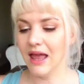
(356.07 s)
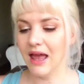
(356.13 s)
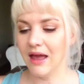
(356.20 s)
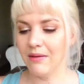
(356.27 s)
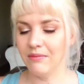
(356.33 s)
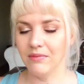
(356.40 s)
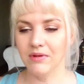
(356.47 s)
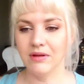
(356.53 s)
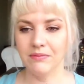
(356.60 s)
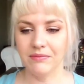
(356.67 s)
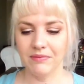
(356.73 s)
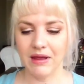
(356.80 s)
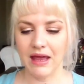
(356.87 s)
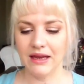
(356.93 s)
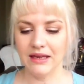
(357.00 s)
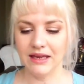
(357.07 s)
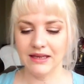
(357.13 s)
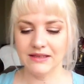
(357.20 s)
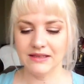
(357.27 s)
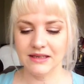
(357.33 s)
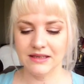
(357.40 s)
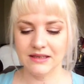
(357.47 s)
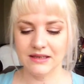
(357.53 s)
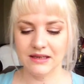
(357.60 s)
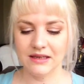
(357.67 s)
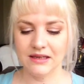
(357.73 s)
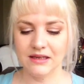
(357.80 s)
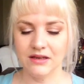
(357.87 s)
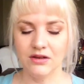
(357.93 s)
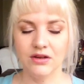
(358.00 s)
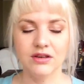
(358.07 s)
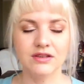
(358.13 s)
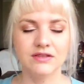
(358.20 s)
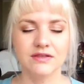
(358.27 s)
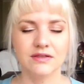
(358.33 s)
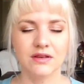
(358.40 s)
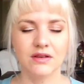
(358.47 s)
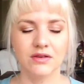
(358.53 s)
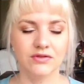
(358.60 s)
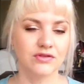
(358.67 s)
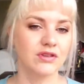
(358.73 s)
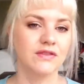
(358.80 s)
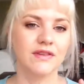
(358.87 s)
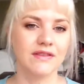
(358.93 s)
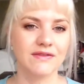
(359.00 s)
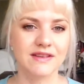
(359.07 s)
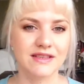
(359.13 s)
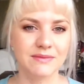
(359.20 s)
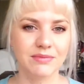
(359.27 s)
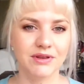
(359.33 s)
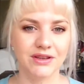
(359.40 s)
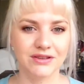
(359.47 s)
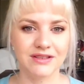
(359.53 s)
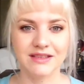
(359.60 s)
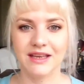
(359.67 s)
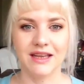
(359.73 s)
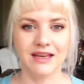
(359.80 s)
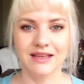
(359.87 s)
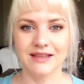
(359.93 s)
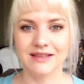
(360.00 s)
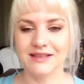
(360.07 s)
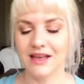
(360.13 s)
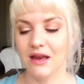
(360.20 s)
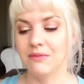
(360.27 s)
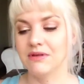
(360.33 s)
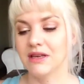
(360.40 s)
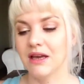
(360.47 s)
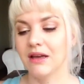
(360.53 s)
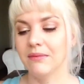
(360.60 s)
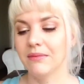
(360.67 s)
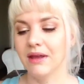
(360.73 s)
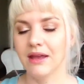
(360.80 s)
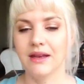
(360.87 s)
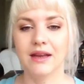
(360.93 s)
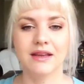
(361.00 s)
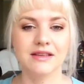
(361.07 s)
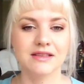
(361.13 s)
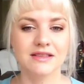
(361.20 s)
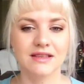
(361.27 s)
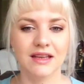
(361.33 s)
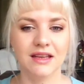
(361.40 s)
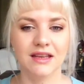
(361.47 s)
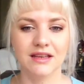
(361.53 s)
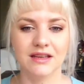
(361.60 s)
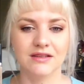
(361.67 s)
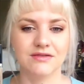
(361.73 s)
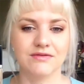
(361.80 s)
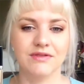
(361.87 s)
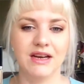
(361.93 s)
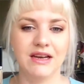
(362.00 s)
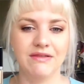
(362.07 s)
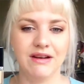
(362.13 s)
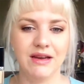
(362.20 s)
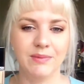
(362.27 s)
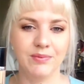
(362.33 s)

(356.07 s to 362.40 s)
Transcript: and yet it looks sort of invisible on the skin at the same time, and I just think it is really, really